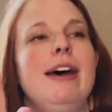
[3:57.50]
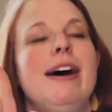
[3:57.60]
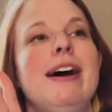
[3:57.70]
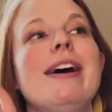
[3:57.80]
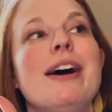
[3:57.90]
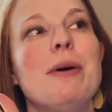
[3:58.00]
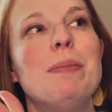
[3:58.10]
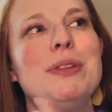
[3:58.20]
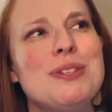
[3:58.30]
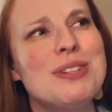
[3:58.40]
But
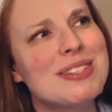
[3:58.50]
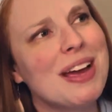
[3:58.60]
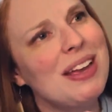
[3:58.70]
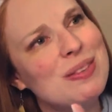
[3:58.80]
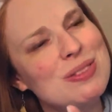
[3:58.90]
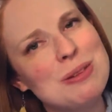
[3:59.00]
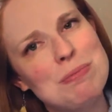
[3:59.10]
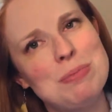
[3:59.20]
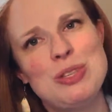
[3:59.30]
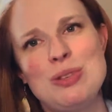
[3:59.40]
there's just kind of
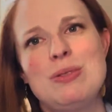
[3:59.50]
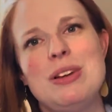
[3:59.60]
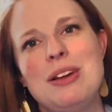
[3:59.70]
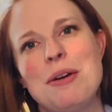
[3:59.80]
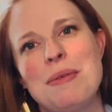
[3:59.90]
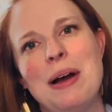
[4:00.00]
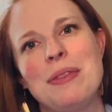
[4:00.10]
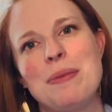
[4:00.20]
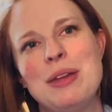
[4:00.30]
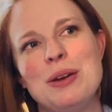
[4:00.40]
some mystery around
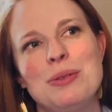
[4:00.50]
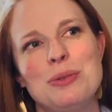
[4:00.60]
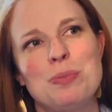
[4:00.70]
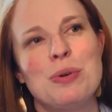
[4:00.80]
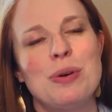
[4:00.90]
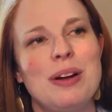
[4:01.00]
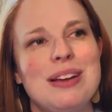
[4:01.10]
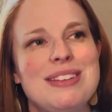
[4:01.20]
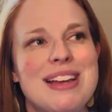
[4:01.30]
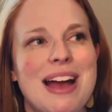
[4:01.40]
them. They don't
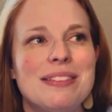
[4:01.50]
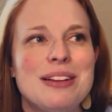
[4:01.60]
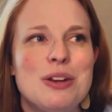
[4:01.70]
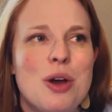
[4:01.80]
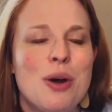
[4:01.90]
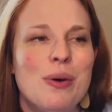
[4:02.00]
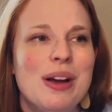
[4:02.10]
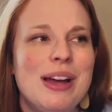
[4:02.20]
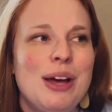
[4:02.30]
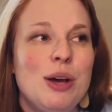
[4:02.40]
exactly know
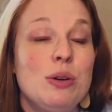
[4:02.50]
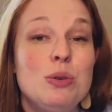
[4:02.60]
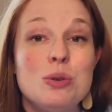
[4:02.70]
who